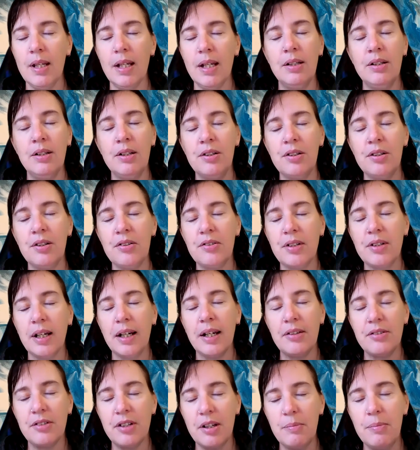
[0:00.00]
And you just
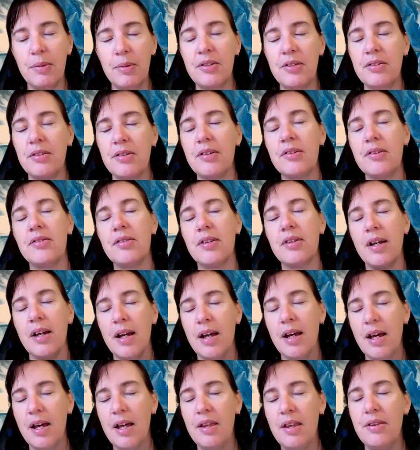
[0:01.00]
ask your business,
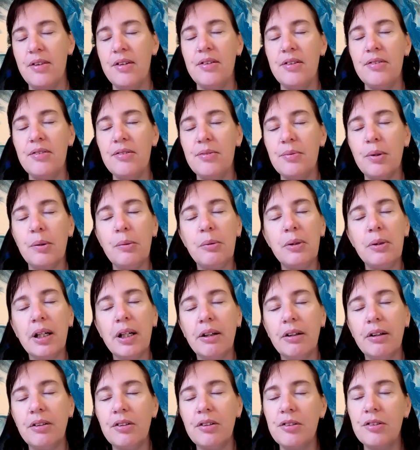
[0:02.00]
this is what we're
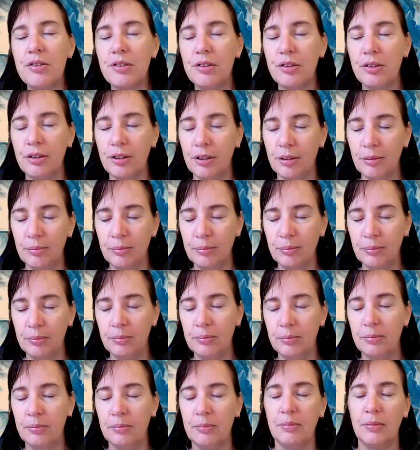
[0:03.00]
going to do.
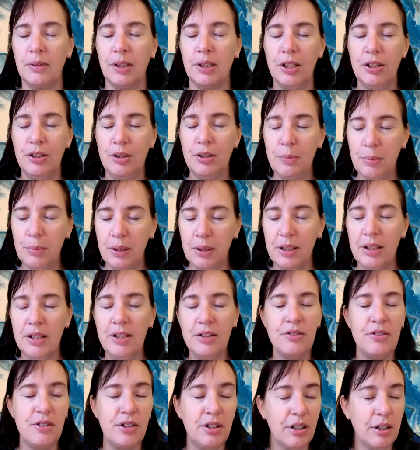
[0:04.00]
Can you
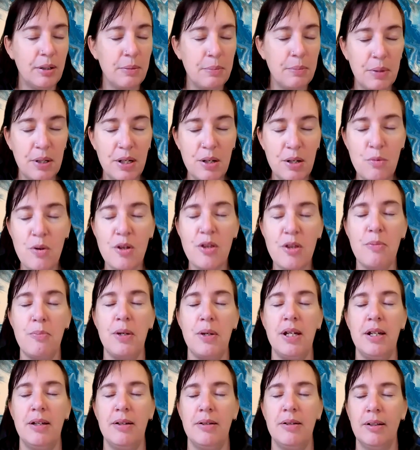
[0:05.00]
please, be with
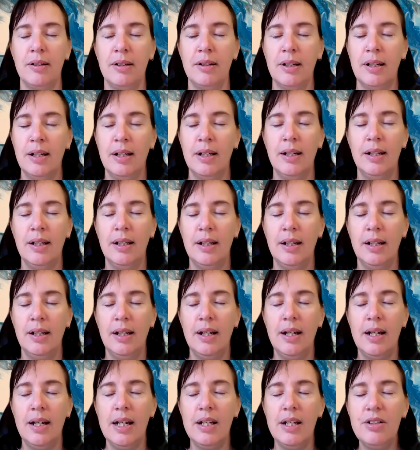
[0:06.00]
me?
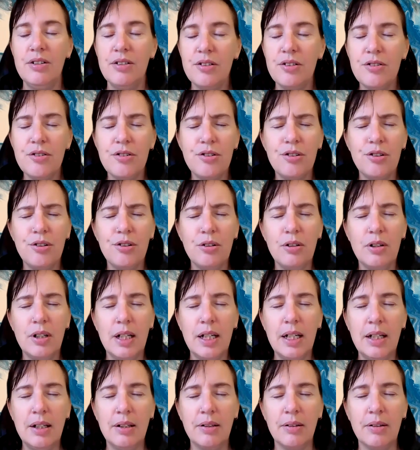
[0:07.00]
And just tune
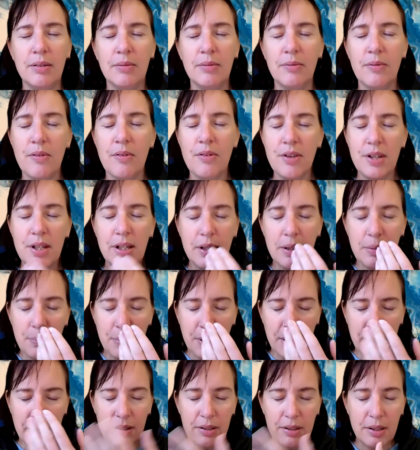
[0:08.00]
in. Think
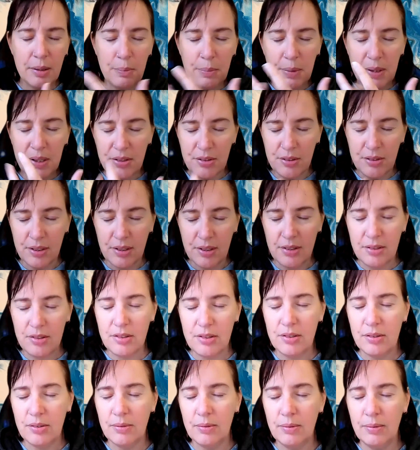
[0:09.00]
about your
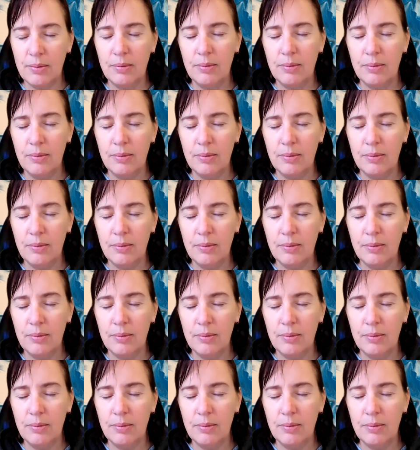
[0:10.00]
business.